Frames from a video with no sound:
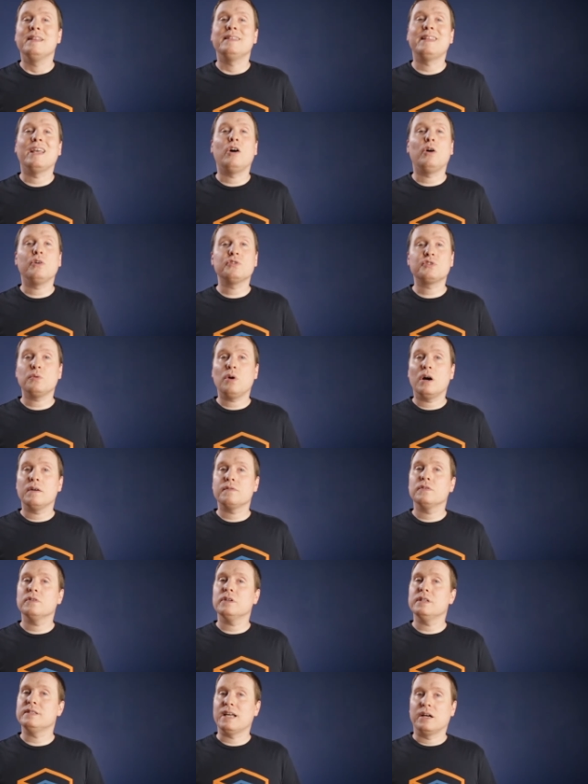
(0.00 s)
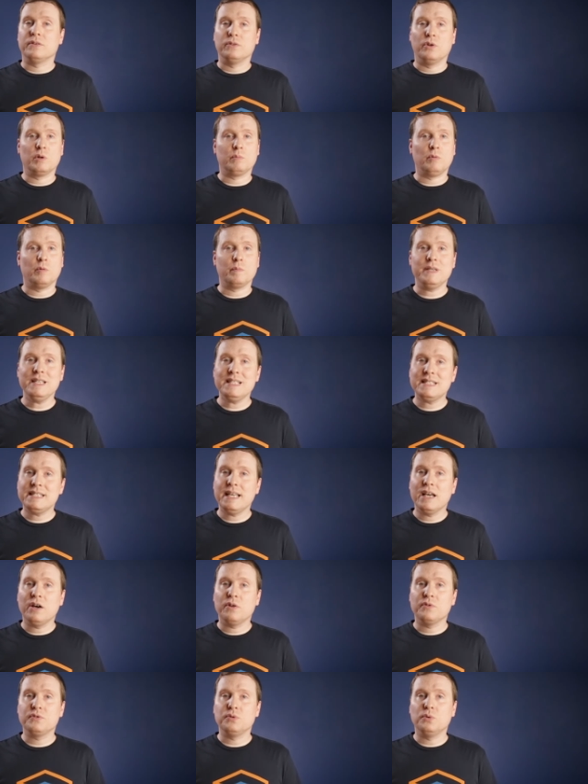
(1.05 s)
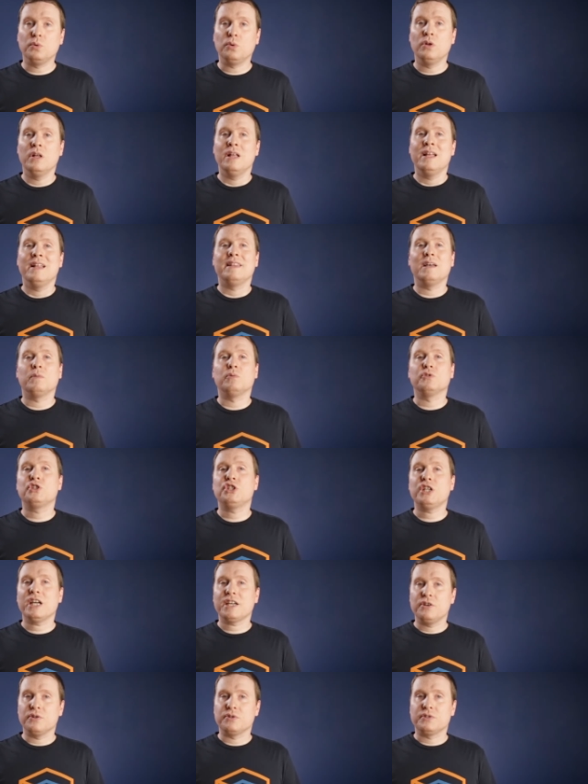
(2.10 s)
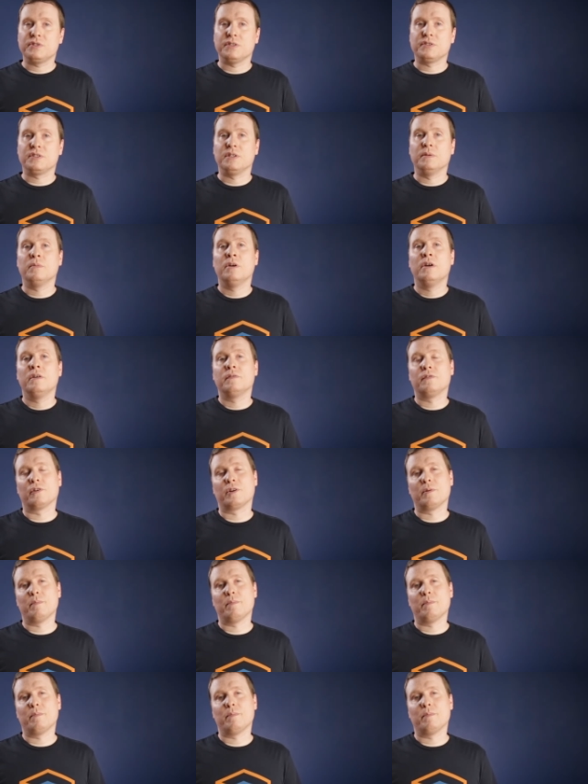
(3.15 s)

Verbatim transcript: They also offer a downloadable PC Health tool that will check your system for